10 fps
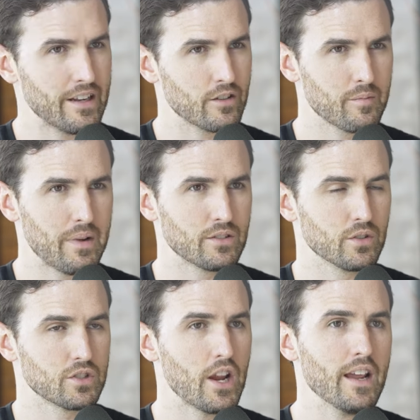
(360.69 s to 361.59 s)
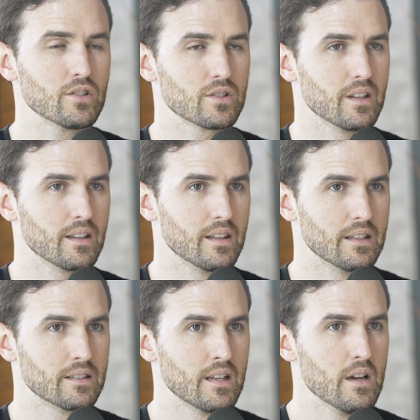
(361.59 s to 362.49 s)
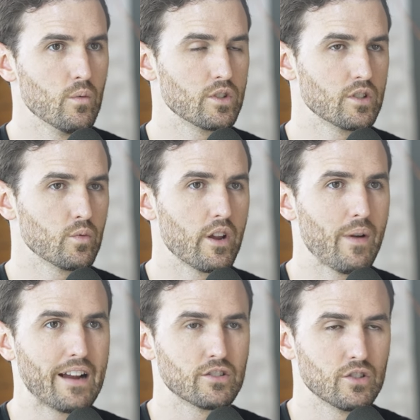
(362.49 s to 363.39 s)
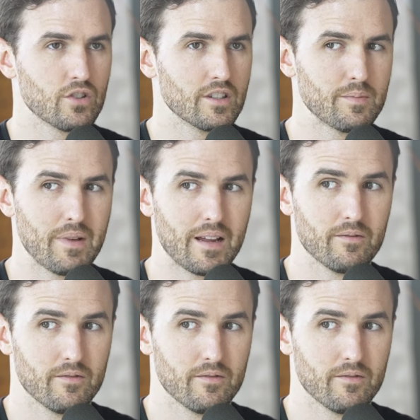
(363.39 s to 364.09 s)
incremental changes like this, which is where you actually start to make